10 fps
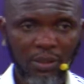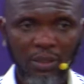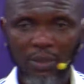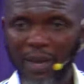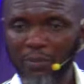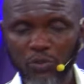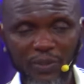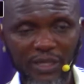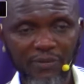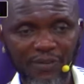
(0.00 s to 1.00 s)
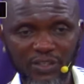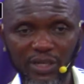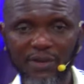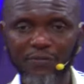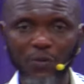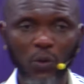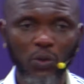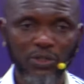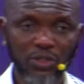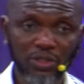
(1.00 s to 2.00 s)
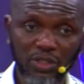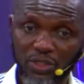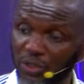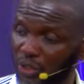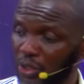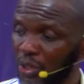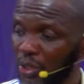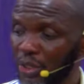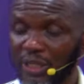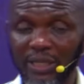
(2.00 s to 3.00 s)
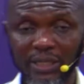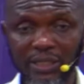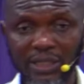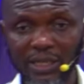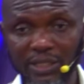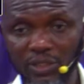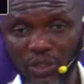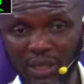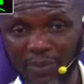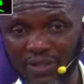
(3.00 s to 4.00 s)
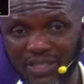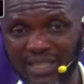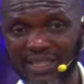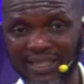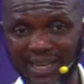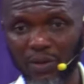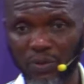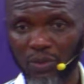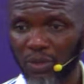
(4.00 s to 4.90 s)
The Bible speaking in verse 3 and 4. He says, it, said, "He said, It's not about sin now.